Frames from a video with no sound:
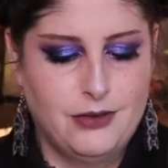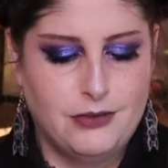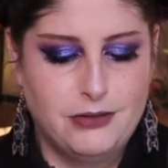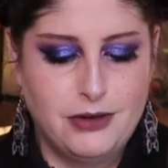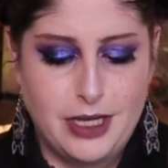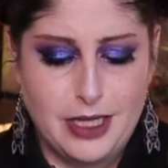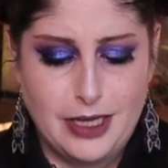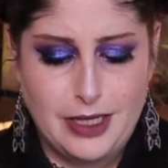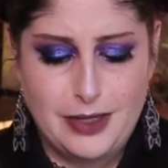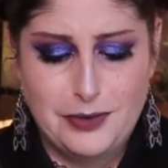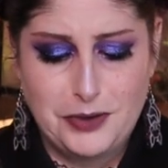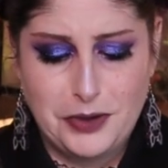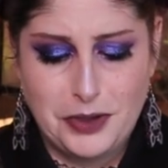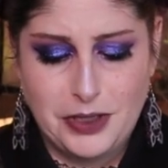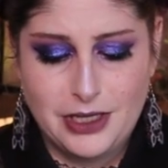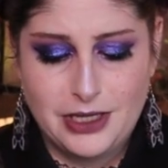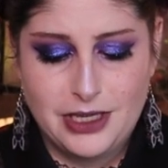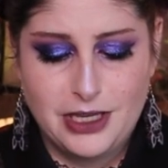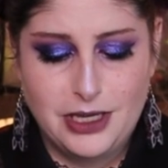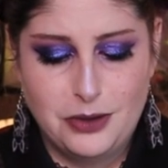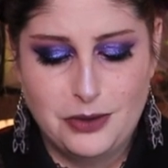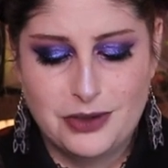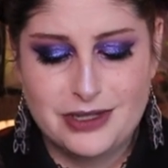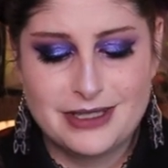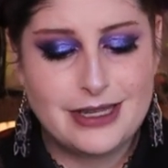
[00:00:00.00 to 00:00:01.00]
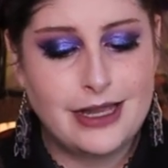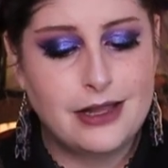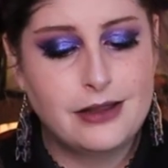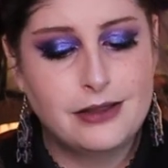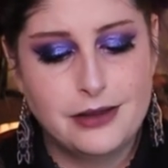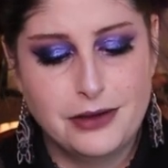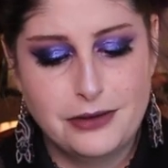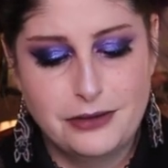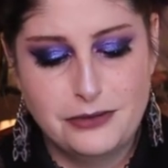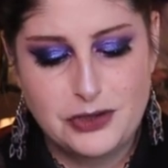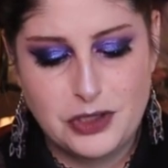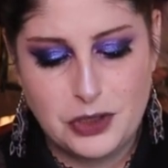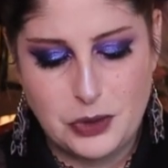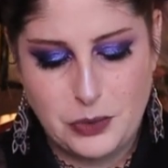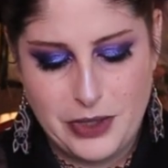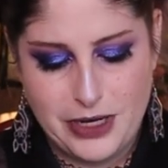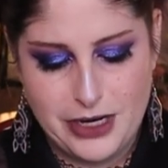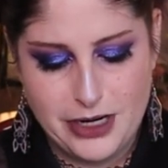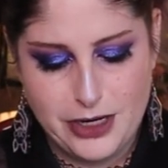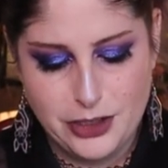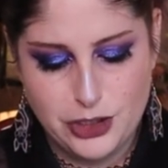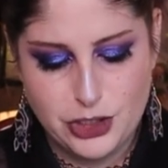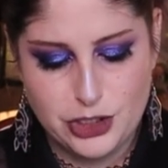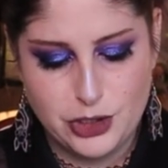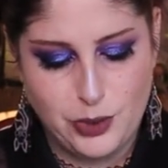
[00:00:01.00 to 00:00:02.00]
really, really cute because I love to
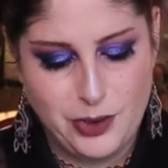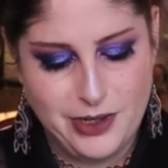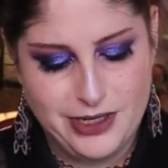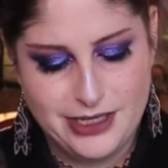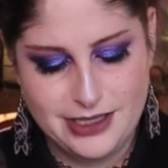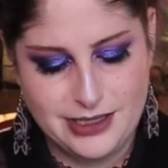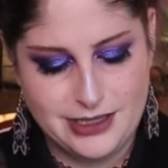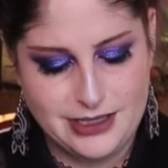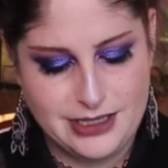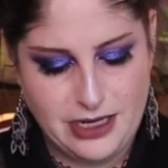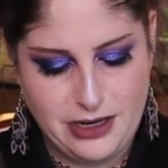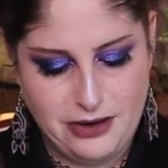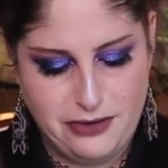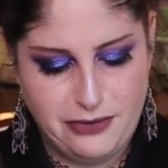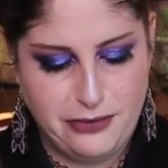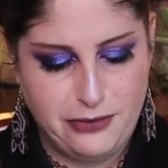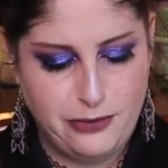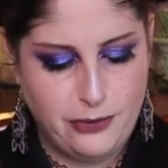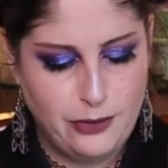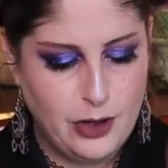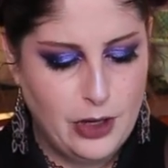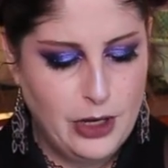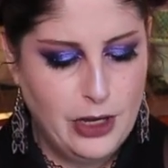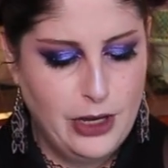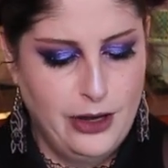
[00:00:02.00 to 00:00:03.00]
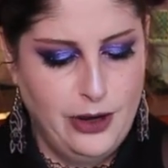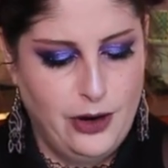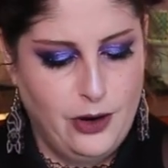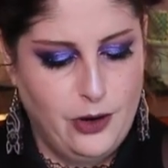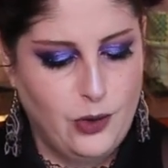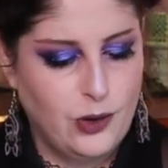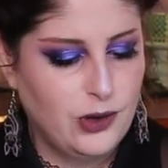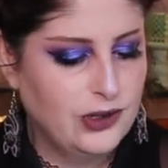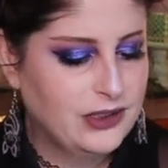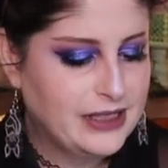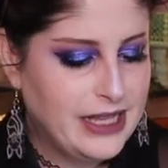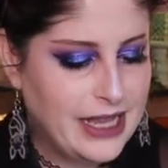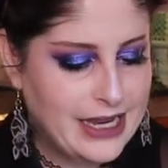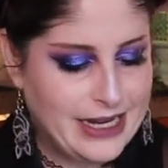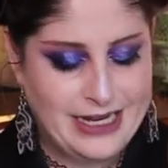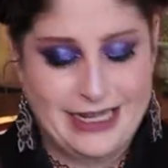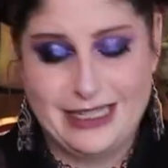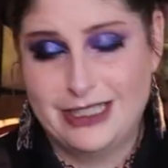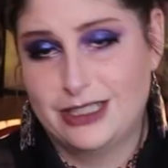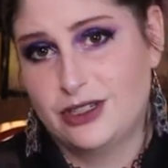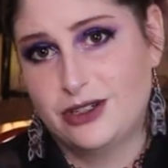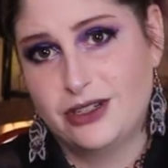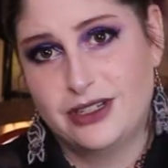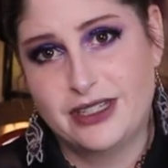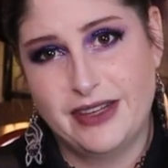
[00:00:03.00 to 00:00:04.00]
wear shorts and stuff or
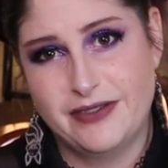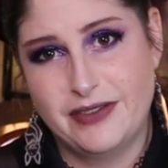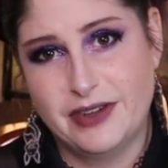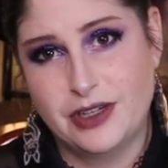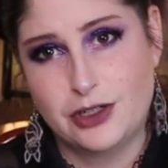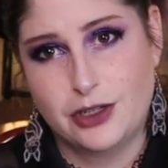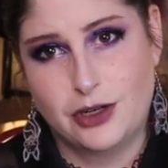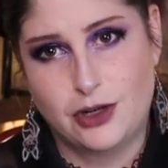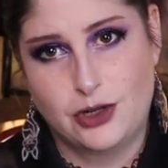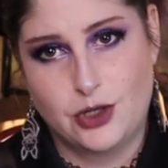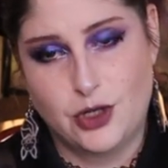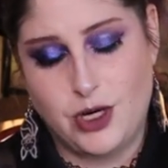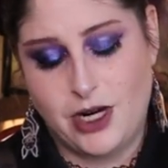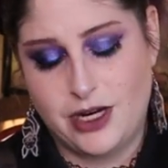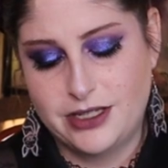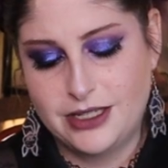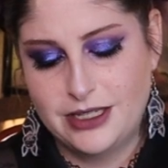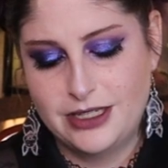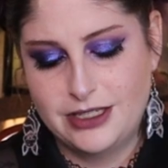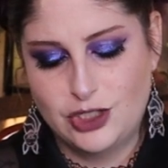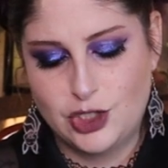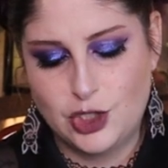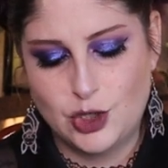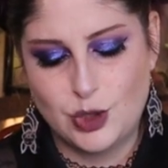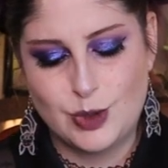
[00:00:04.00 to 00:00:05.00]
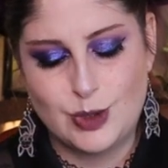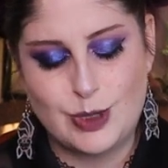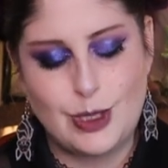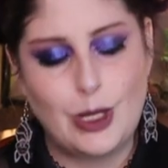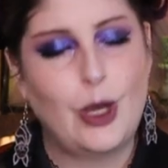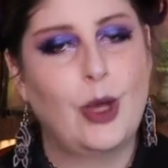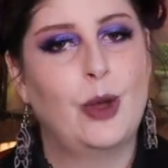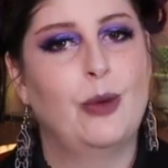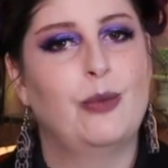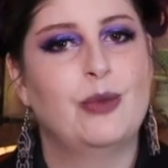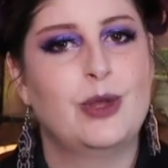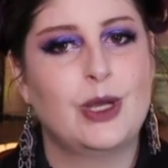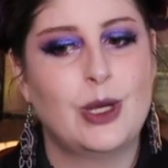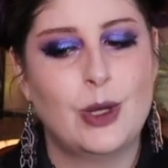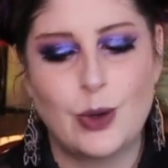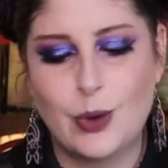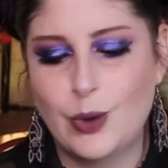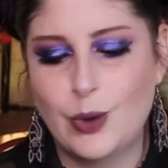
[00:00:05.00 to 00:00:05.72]
leggings or stuff under dresses just to help the